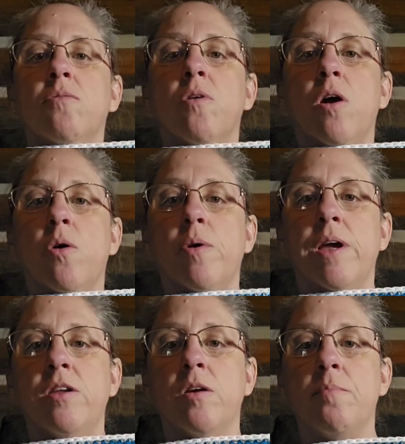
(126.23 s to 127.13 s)
row
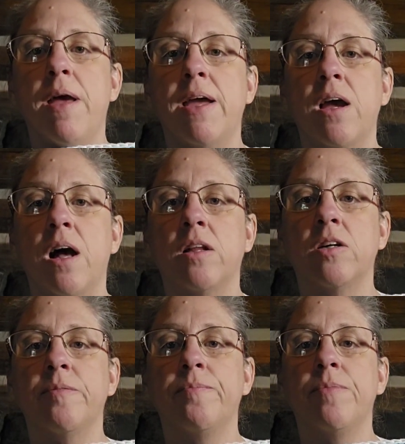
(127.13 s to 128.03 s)
in your main
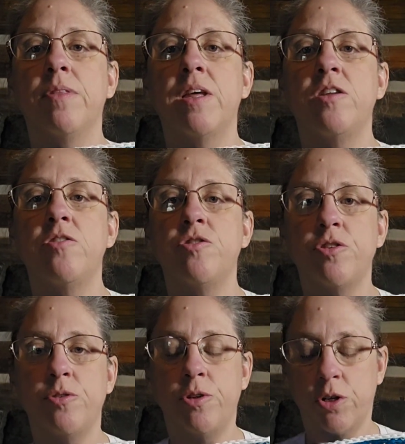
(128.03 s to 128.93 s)
color, then you do
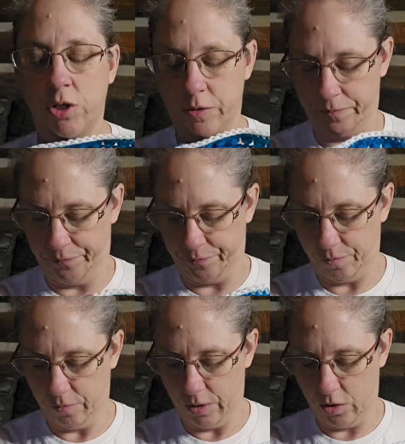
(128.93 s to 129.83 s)
your
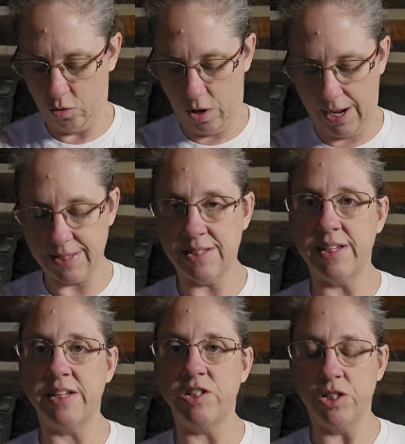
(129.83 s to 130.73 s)
cross
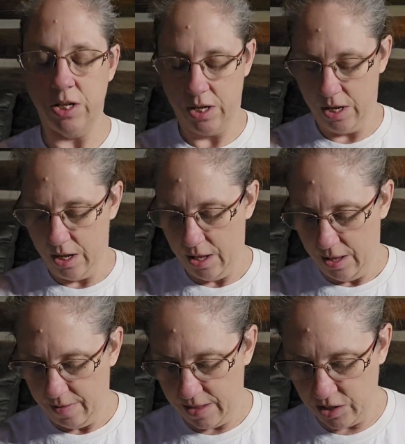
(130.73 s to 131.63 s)
stitch,
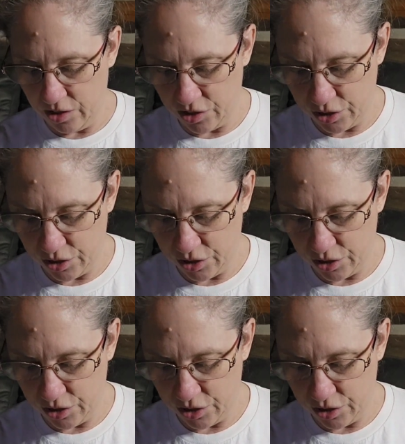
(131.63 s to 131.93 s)
then you